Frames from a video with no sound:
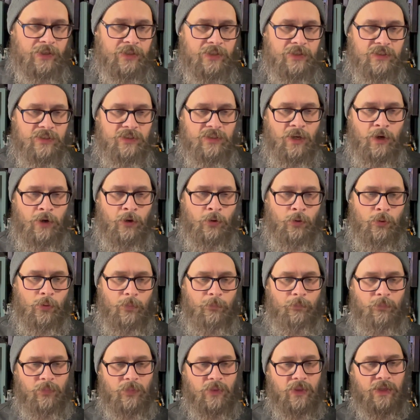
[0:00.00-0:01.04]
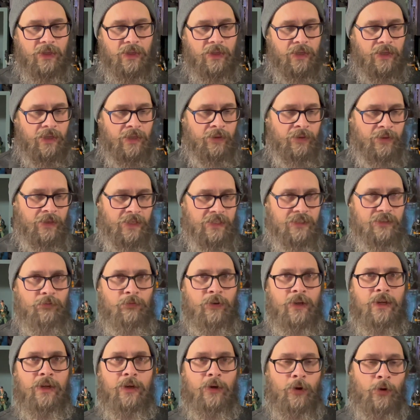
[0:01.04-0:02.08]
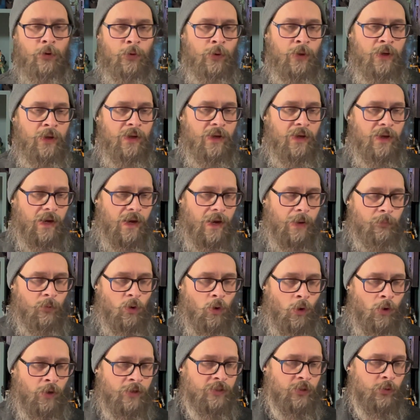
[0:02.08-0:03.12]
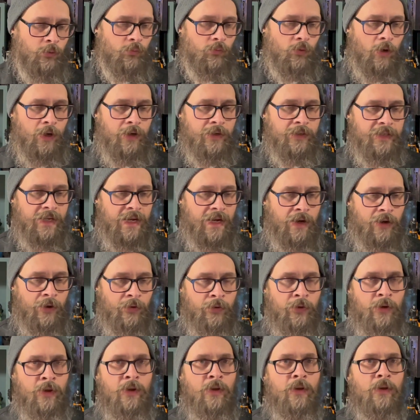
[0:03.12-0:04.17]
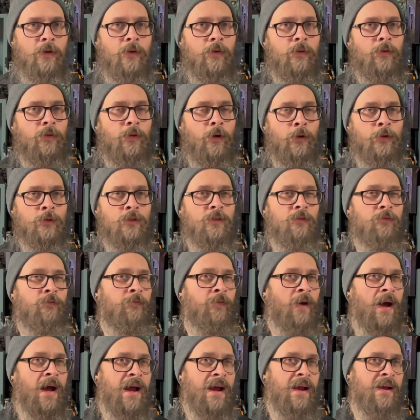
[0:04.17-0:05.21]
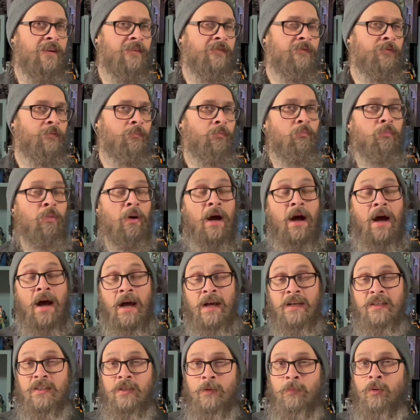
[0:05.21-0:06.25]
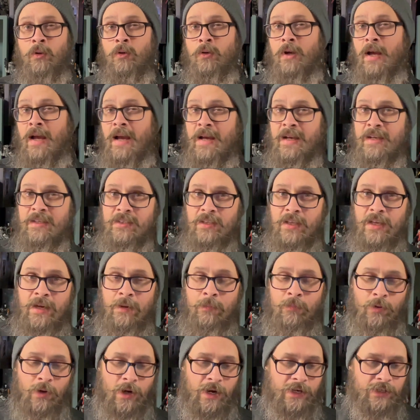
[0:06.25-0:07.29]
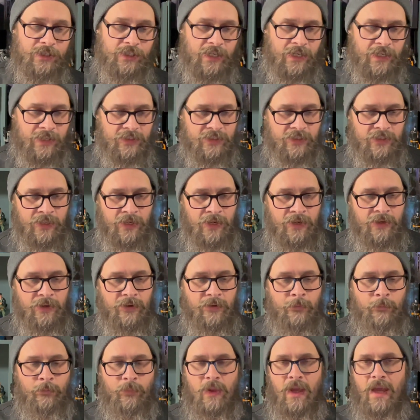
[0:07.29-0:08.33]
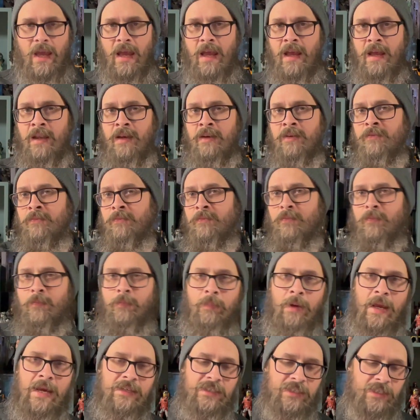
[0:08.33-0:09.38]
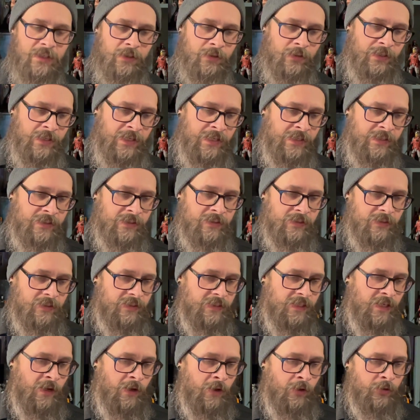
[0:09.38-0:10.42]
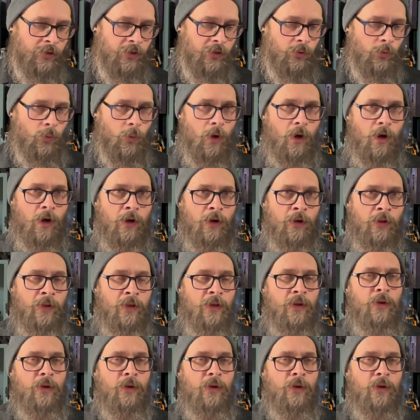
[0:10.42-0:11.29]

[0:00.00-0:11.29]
So in this video, I'm going to run down those 5 possible HasLab projects and basically tell you all